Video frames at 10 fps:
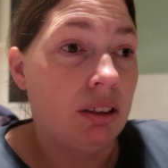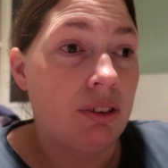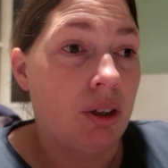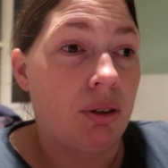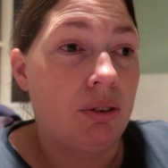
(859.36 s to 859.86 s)
you
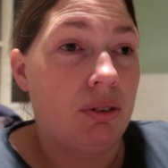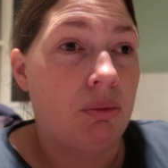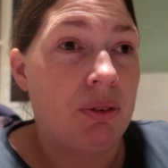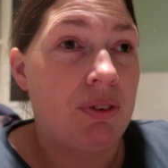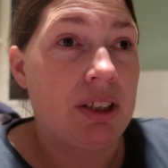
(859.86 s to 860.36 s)
know,
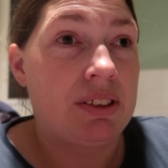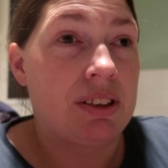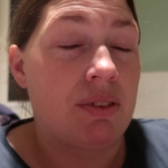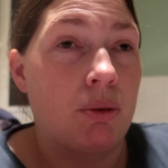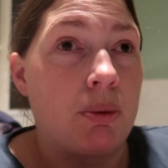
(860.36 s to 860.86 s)
we've had
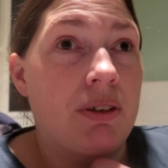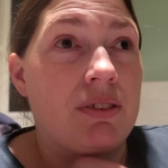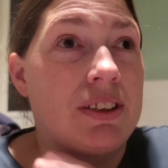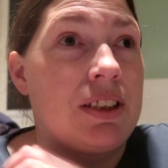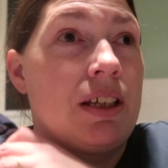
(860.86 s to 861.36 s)
several
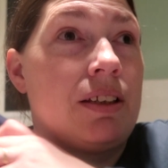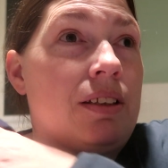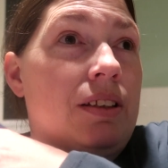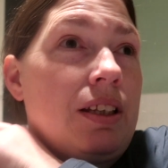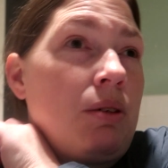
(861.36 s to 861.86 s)
parents say
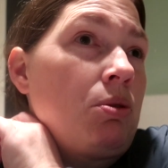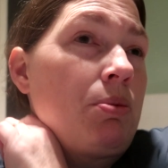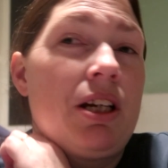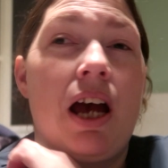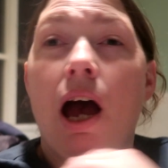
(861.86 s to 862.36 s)
that they would have
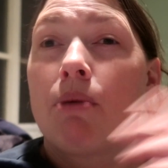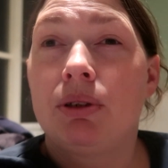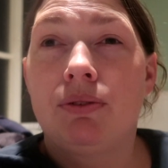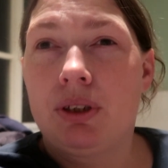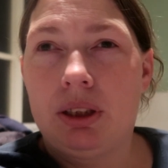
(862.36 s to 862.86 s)
been
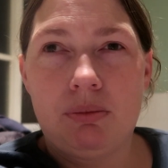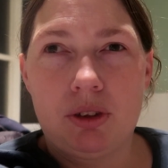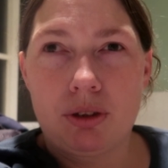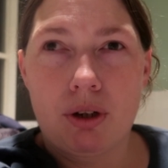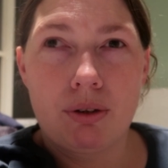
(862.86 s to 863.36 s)
happy for him
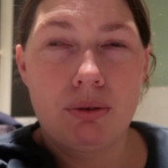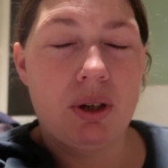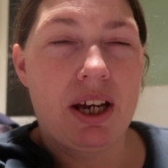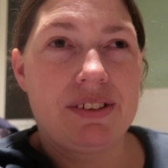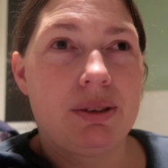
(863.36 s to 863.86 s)
to go
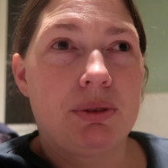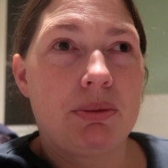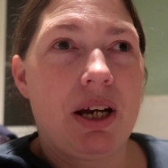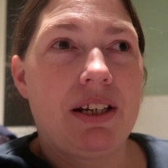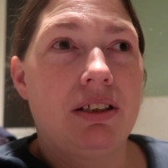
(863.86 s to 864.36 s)

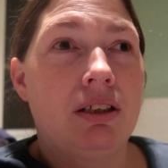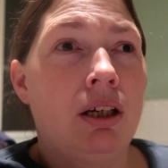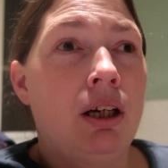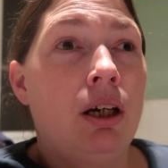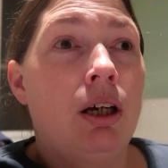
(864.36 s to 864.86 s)
asymptomatic,
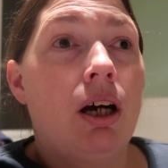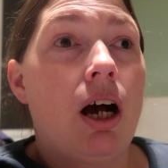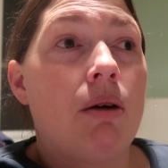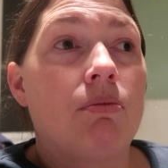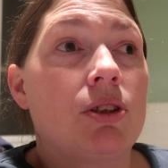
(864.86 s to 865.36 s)

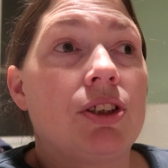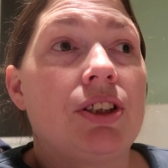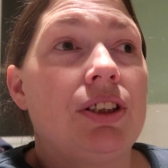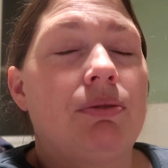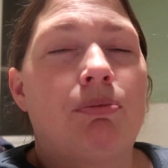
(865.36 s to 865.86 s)
because
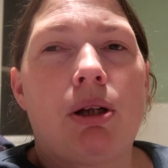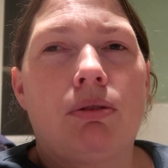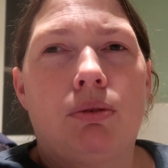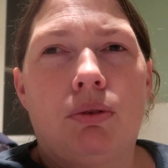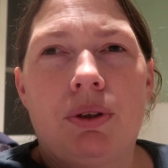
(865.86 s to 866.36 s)
um, by
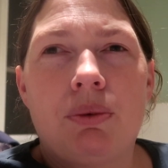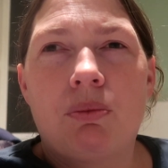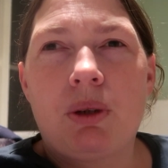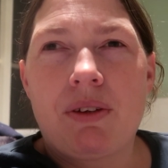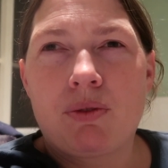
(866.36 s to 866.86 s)
law
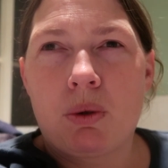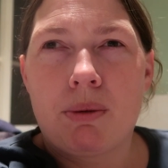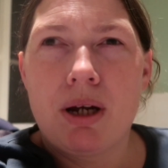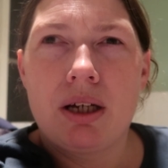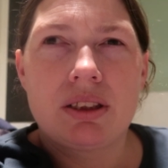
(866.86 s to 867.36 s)
we have to wear
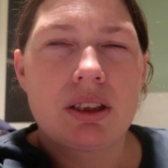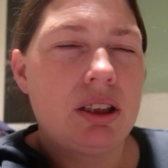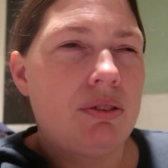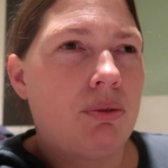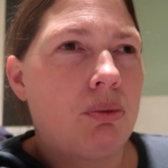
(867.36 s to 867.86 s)
a mask
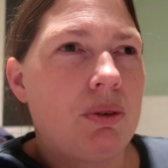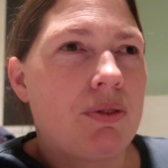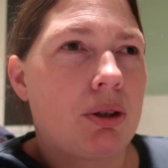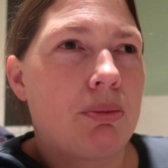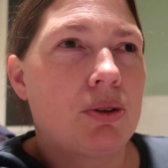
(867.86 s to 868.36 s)
if we've
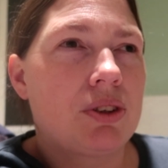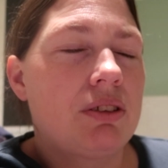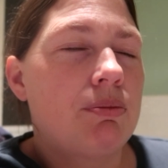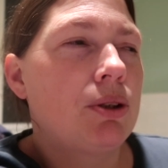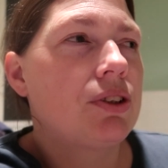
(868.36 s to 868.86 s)
got a
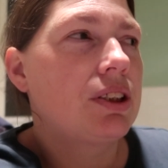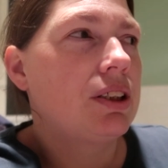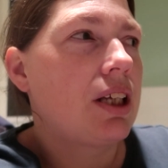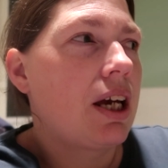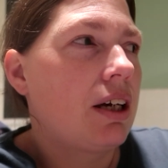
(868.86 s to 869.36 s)
positive person
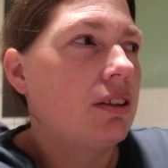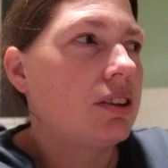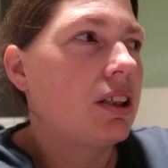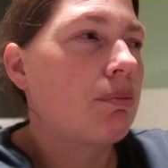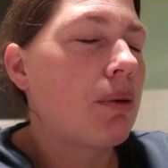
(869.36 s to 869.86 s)
in the
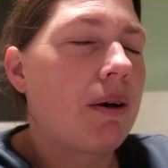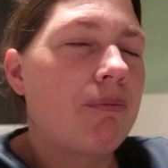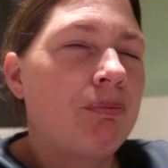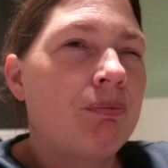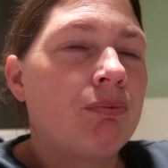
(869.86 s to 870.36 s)
house,
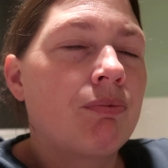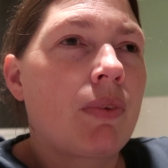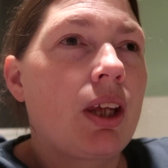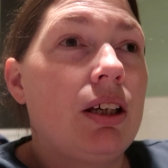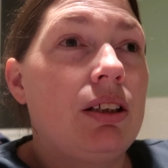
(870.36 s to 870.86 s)
but
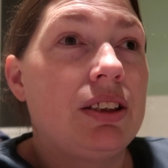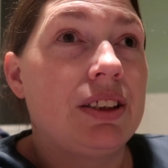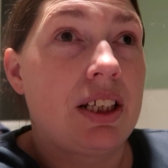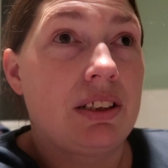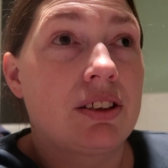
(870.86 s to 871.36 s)
it is
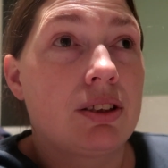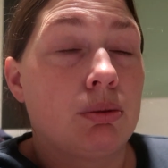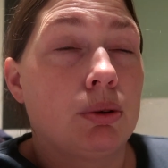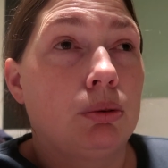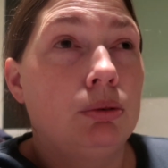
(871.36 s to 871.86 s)
against the
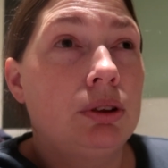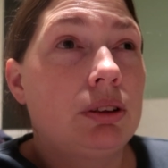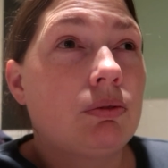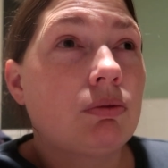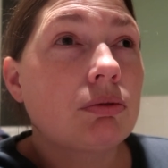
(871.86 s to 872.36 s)
rules,